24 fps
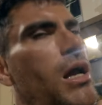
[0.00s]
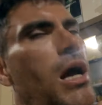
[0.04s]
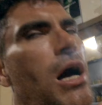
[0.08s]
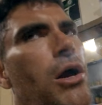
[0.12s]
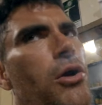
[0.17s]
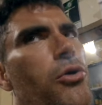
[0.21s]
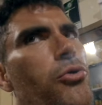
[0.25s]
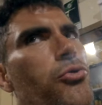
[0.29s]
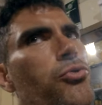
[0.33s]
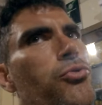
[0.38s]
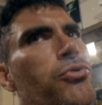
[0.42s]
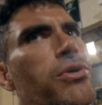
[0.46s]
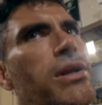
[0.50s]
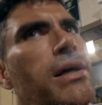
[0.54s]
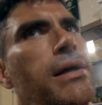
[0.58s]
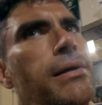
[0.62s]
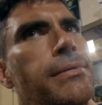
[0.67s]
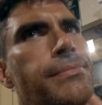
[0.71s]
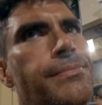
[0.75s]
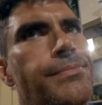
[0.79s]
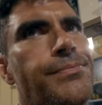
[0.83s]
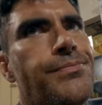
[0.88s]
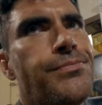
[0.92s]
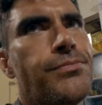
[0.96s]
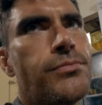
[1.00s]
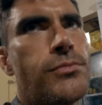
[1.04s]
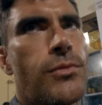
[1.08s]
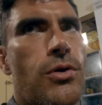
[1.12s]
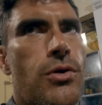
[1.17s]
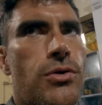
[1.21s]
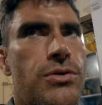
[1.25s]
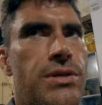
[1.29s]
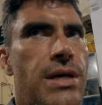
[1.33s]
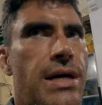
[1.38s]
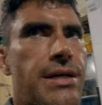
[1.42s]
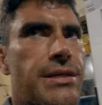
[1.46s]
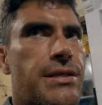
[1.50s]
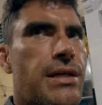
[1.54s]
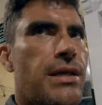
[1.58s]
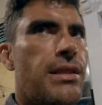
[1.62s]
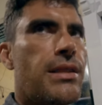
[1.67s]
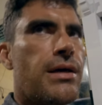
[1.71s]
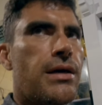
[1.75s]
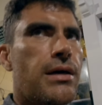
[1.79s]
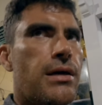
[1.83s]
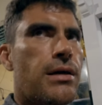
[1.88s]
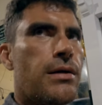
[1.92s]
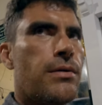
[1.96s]
Garuda. Who's actually
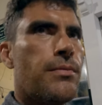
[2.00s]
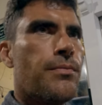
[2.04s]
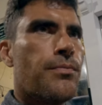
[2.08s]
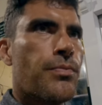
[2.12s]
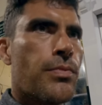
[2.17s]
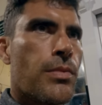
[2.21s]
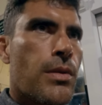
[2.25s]
the